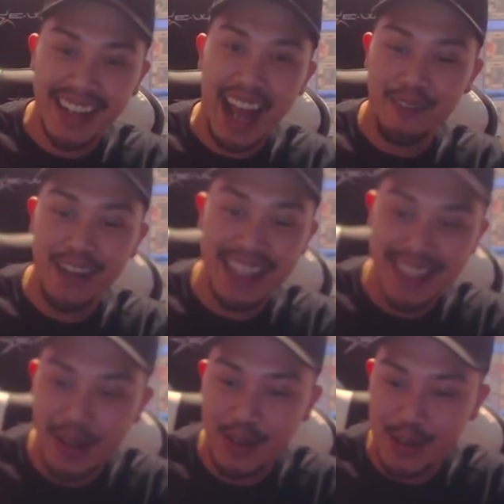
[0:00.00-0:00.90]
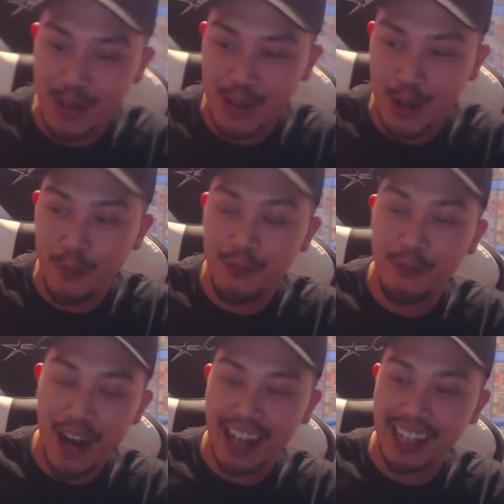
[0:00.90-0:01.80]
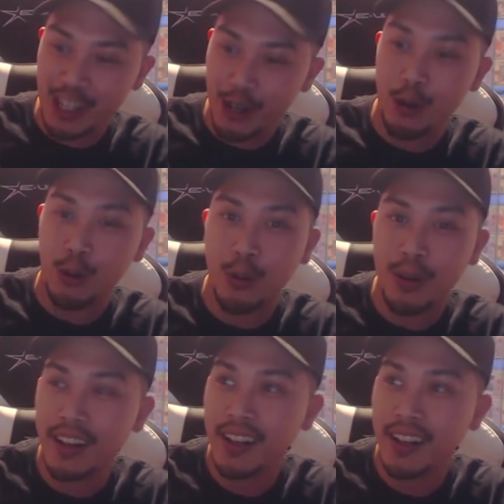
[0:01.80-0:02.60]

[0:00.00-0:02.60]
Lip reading: Now, if I tell YouTube, fuck you,